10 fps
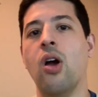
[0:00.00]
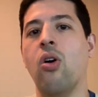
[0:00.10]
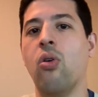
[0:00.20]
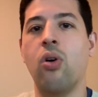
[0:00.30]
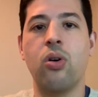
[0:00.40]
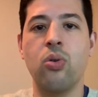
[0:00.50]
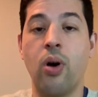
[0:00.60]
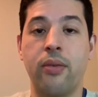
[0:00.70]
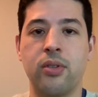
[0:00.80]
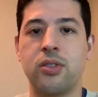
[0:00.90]
or
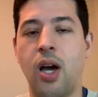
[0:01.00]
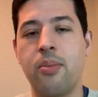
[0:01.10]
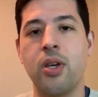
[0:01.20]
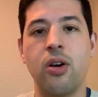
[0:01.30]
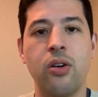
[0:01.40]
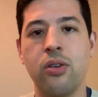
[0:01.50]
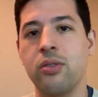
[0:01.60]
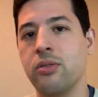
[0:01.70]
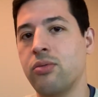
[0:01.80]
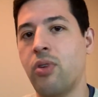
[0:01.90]
whoever, Tommy
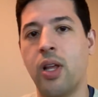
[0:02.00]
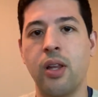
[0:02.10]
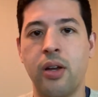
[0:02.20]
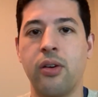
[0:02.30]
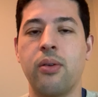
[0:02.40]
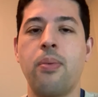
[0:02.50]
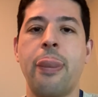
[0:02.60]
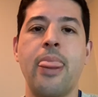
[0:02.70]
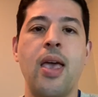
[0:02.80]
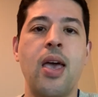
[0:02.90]
Hearns, Ray Leonard.
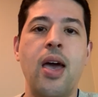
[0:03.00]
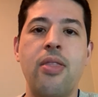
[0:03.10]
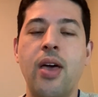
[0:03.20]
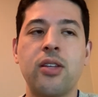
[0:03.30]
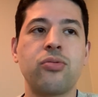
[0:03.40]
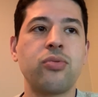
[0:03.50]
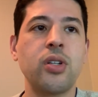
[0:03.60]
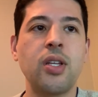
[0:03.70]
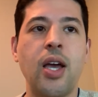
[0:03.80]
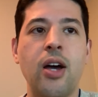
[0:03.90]
And that's
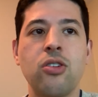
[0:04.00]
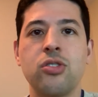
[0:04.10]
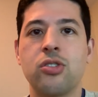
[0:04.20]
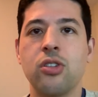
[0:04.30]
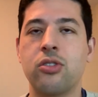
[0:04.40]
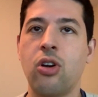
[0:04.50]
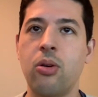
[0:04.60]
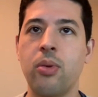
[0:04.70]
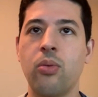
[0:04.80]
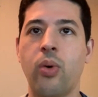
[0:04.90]
really how you should
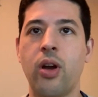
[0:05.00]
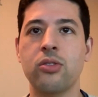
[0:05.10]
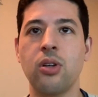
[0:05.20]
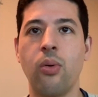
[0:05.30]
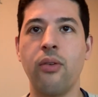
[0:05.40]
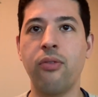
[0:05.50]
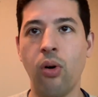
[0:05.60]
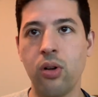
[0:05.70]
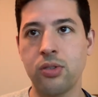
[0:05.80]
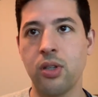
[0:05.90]
determine where someone
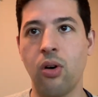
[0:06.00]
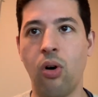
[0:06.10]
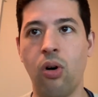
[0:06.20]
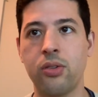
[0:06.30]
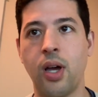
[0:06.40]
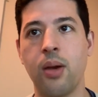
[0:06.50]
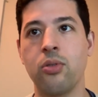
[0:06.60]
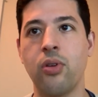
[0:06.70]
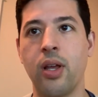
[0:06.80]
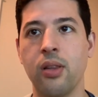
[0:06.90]
falls on the all-time
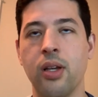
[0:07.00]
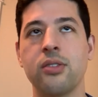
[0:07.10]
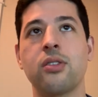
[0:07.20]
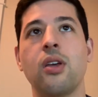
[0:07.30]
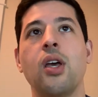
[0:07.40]
great list.